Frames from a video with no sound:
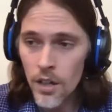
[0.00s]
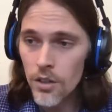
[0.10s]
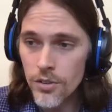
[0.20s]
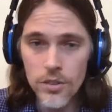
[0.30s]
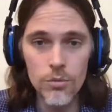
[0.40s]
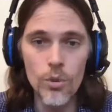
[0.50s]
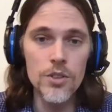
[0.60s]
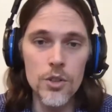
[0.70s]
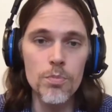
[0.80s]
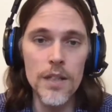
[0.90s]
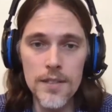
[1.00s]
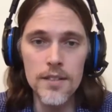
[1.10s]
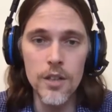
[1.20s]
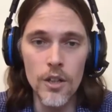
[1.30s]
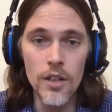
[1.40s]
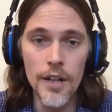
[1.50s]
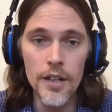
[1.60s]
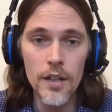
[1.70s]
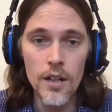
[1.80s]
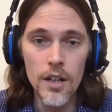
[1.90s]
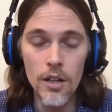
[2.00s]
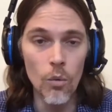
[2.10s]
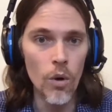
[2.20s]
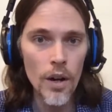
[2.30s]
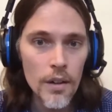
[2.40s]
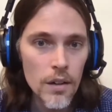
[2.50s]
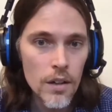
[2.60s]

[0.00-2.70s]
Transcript: Right. What's your split test look like? Or what?